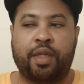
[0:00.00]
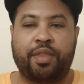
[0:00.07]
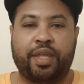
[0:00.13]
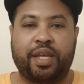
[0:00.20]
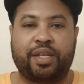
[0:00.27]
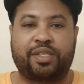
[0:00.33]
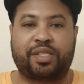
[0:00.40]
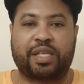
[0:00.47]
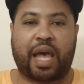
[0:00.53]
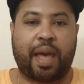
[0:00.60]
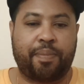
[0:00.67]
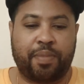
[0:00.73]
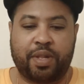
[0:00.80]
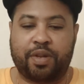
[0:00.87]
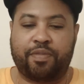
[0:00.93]
The
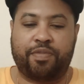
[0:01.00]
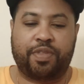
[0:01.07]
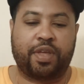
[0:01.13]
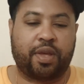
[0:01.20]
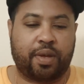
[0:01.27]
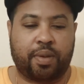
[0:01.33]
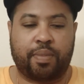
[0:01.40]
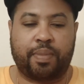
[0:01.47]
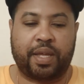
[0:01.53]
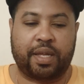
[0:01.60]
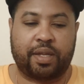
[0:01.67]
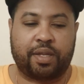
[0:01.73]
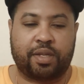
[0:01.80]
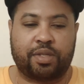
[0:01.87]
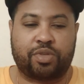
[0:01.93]
excitement of them
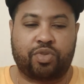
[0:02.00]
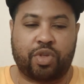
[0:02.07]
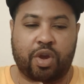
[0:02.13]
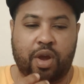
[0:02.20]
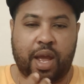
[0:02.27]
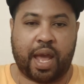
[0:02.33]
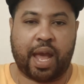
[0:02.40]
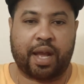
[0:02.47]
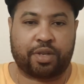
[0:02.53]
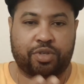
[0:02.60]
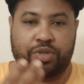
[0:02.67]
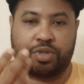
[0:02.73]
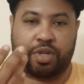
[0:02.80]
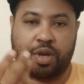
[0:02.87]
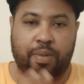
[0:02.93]
is they're an
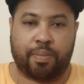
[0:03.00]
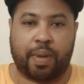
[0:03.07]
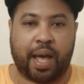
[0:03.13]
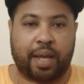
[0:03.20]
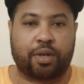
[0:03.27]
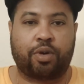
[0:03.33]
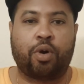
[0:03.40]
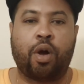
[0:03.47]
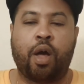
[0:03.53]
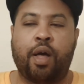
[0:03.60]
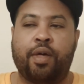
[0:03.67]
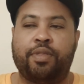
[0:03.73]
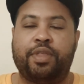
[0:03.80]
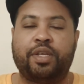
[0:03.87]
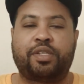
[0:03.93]
actor, they're a model,
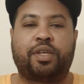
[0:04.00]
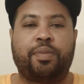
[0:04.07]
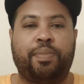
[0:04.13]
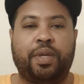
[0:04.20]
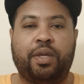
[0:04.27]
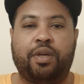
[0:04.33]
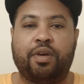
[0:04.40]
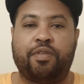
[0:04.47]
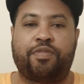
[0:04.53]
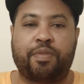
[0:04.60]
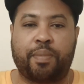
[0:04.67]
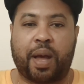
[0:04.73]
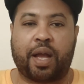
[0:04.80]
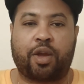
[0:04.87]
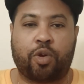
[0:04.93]
this could be good for
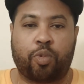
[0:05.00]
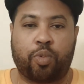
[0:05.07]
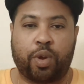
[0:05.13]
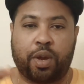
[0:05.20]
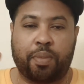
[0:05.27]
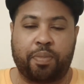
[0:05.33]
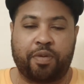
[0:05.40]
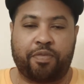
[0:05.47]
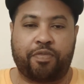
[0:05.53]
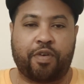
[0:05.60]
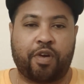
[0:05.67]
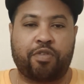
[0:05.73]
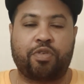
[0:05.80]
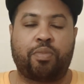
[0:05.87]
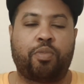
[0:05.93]
my career, but
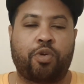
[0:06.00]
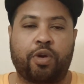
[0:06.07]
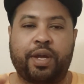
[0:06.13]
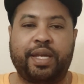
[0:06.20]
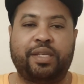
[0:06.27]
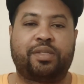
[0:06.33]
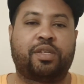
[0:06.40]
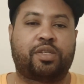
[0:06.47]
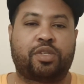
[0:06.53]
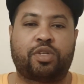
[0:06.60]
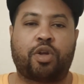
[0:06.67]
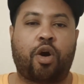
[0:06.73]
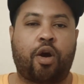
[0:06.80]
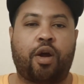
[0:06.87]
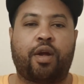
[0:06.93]
furthermore, he's a
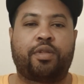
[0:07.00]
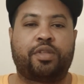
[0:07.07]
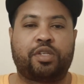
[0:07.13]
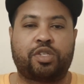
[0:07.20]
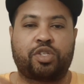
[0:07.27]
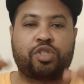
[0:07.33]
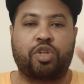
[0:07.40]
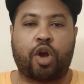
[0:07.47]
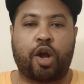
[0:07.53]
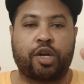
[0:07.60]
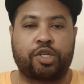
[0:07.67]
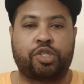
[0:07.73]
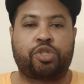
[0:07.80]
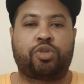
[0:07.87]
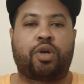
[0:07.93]
star. The
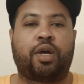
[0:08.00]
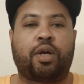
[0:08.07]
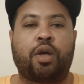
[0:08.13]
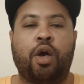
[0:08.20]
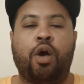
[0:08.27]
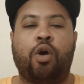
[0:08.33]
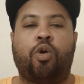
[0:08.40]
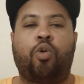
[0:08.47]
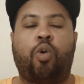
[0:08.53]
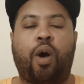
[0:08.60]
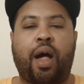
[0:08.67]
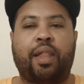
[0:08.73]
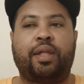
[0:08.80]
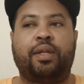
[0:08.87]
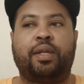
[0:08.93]
starstruck
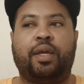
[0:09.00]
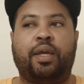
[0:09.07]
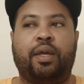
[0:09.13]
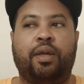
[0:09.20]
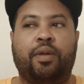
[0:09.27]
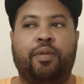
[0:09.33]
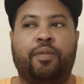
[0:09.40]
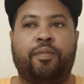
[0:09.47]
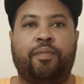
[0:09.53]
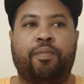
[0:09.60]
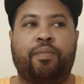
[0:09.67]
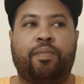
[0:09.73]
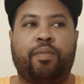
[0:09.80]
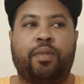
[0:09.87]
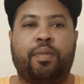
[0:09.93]
quality
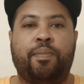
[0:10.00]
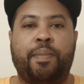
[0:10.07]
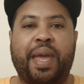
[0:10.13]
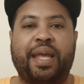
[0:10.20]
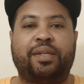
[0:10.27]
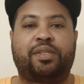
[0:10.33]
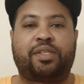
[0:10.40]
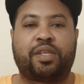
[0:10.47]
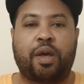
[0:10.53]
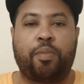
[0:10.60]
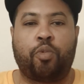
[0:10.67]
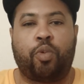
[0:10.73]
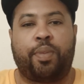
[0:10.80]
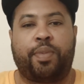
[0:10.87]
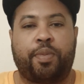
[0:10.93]
made
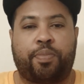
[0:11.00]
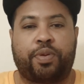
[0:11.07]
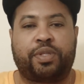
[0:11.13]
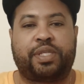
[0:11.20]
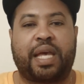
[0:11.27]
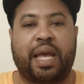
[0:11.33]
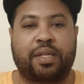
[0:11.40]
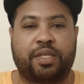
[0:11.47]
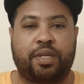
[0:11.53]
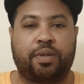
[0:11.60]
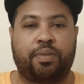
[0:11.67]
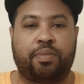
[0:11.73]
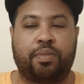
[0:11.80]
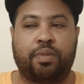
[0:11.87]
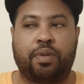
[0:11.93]
some women protect
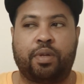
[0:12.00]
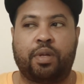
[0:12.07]
him.